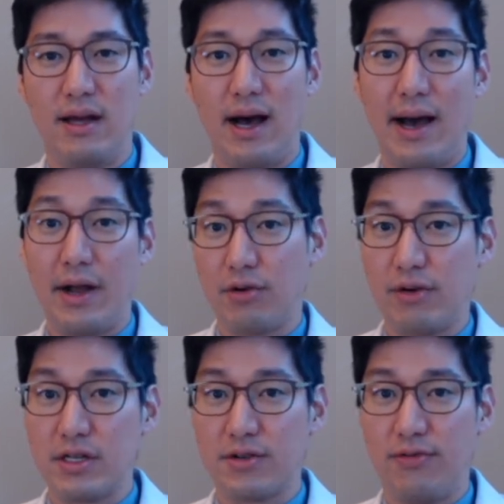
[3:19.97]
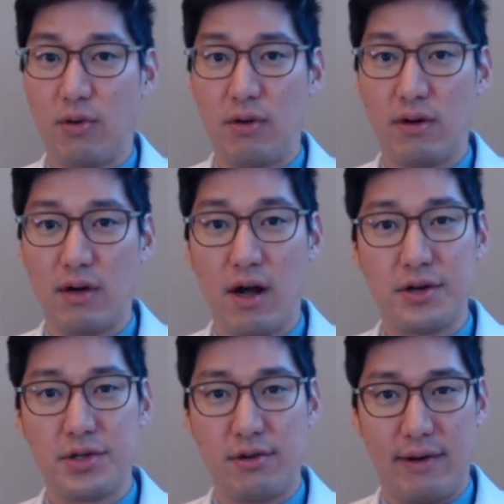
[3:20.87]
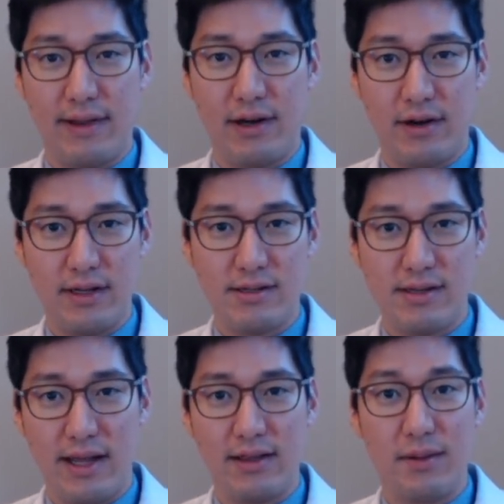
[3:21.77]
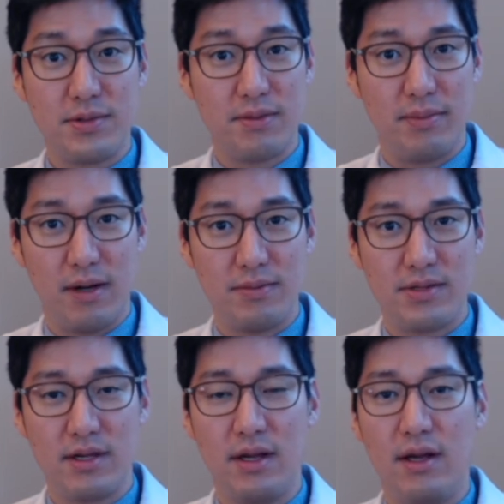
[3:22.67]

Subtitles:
higher risk for contour irregularities and lumps and bumps